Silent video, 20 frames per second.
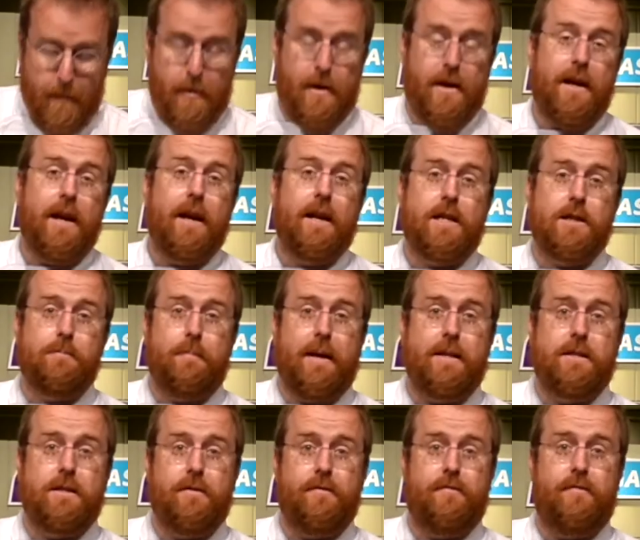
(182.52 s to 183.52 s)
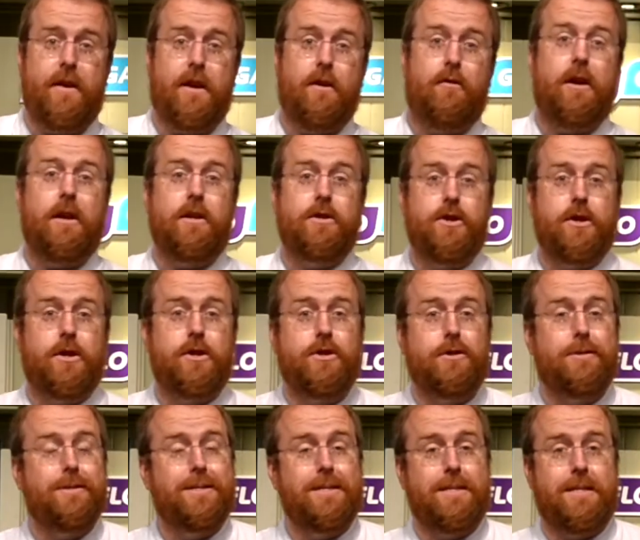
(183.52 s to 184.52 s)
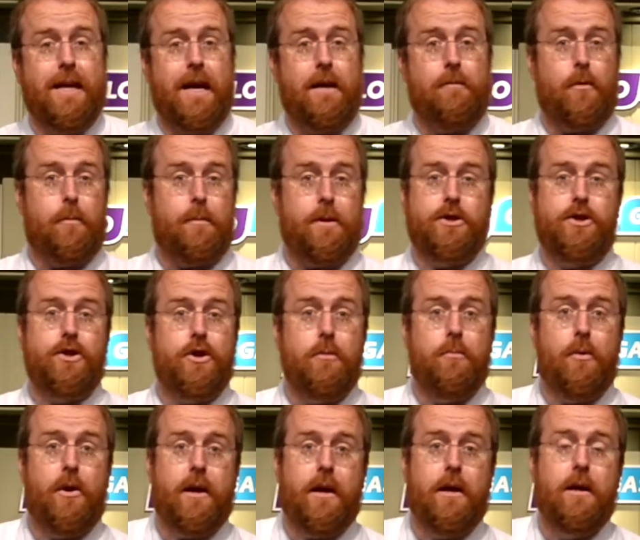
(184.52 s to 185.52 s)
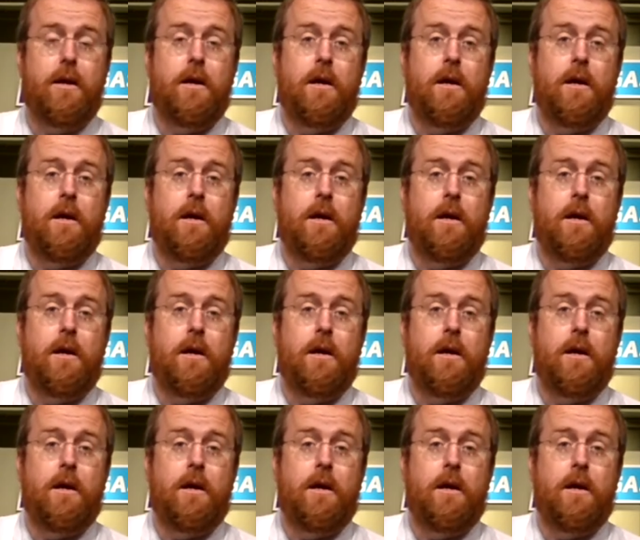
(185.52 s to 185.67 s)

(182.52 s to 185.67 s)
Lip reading: But an inexpensive ingredient you could use instead would be turmeric,